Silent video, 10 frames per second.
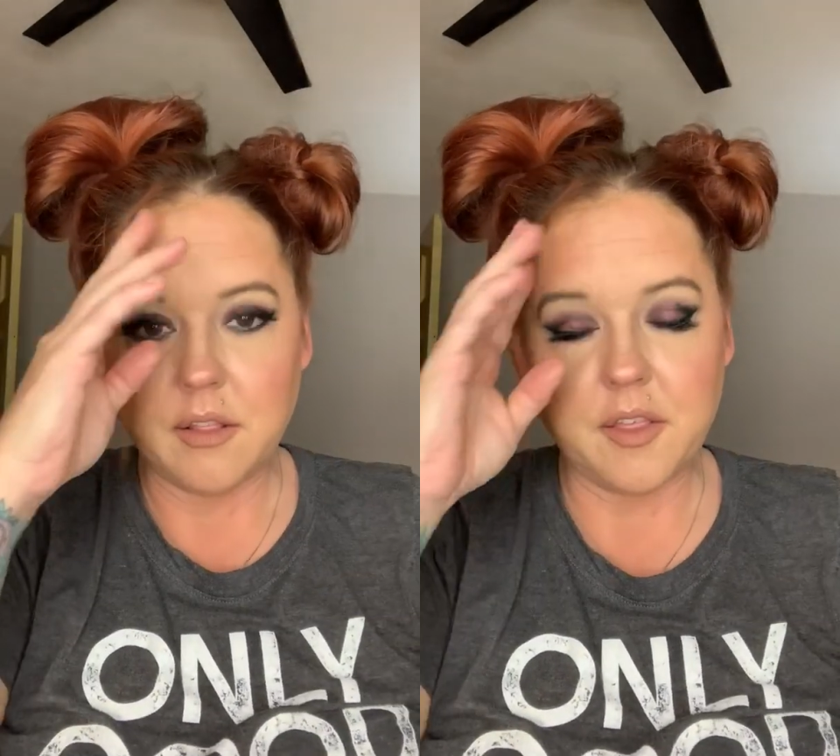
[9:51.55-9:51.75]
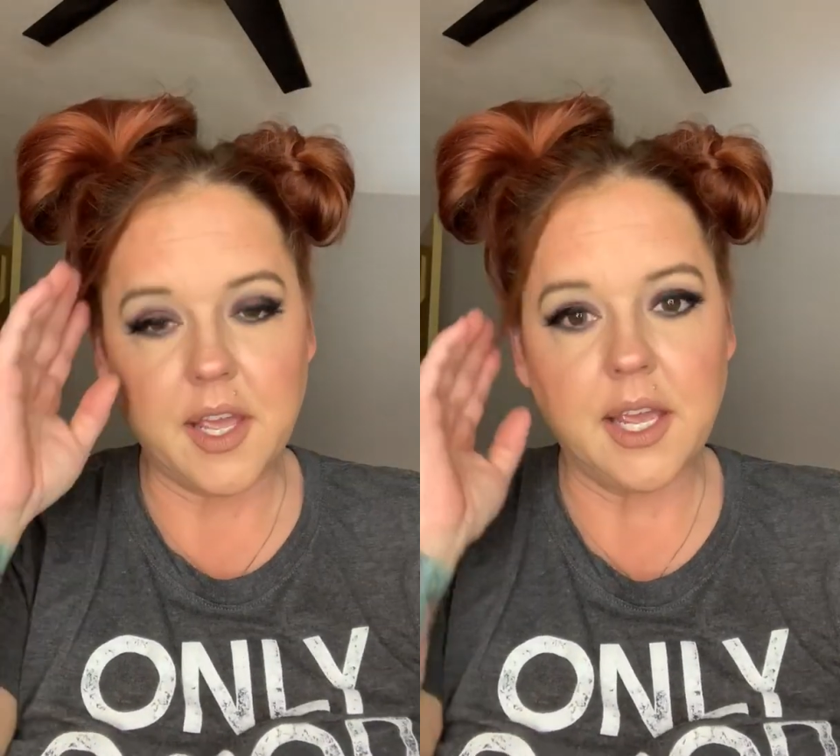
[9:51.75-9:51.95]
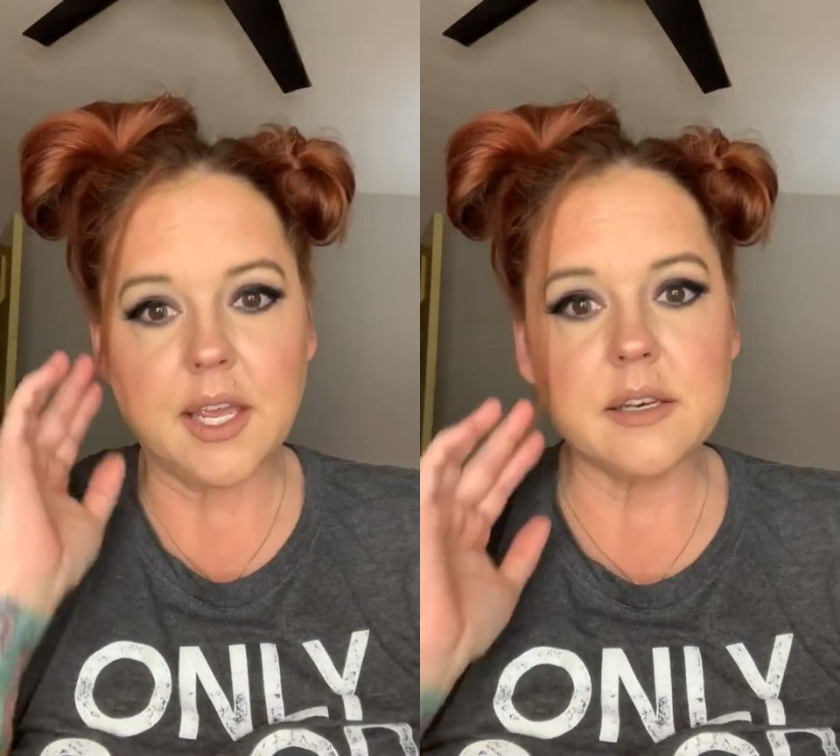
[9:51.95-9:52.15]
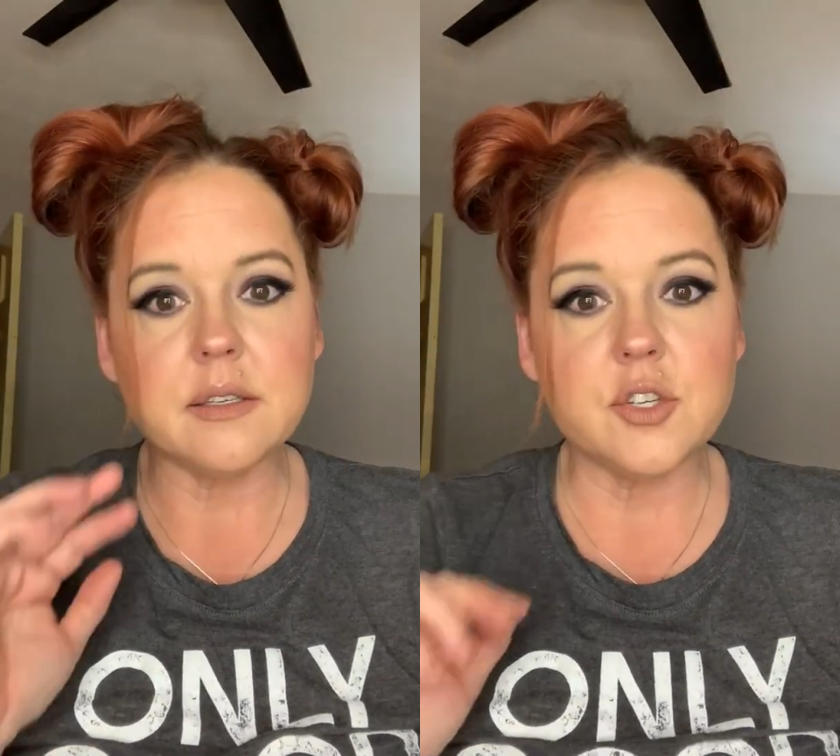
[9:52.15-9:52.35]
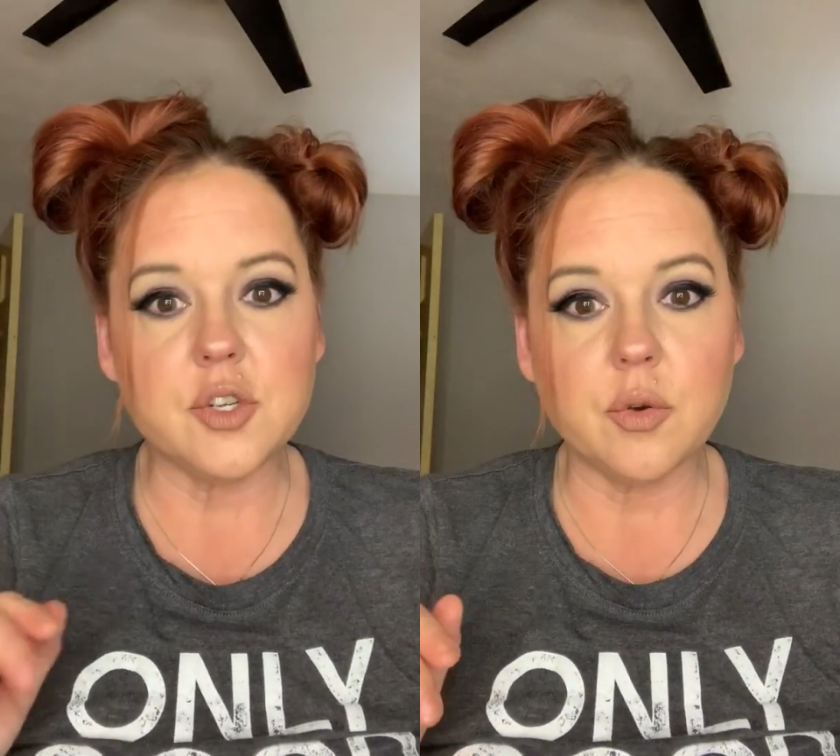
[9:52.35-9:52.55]
thing
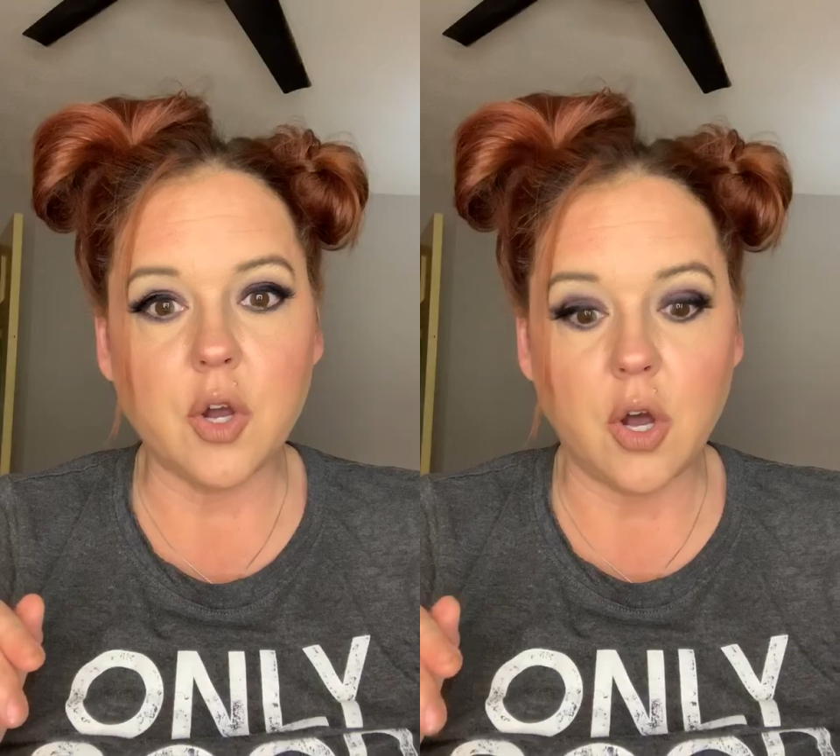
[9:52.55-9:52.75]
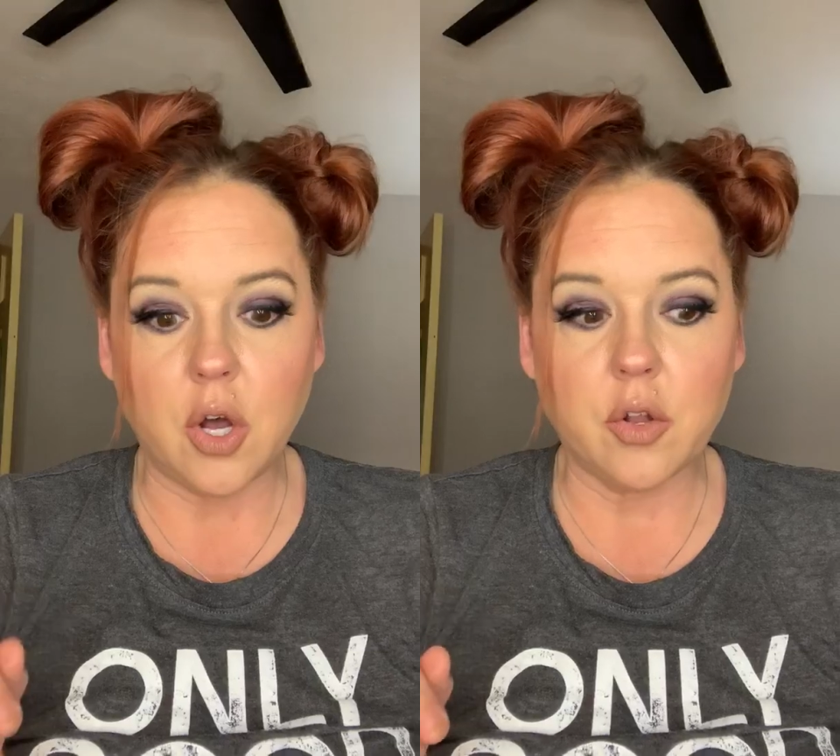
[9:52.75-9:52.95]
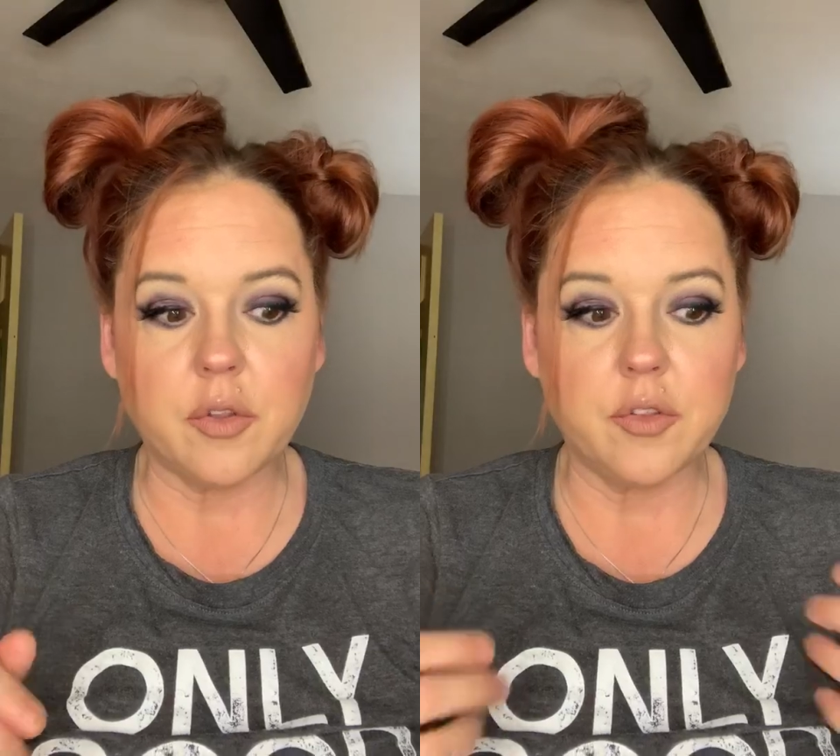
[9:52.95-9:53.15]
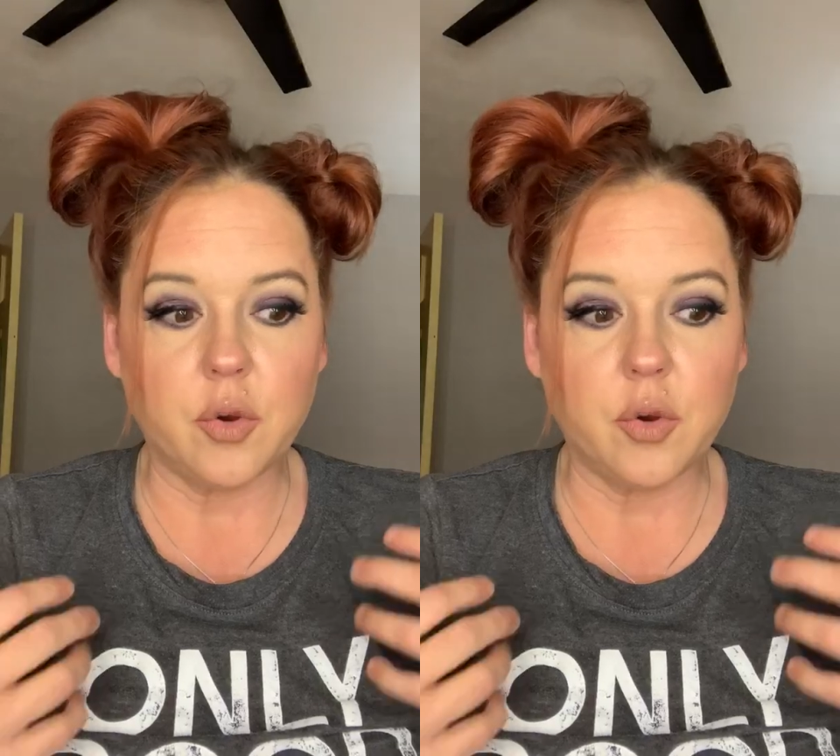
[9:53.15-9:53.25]
to call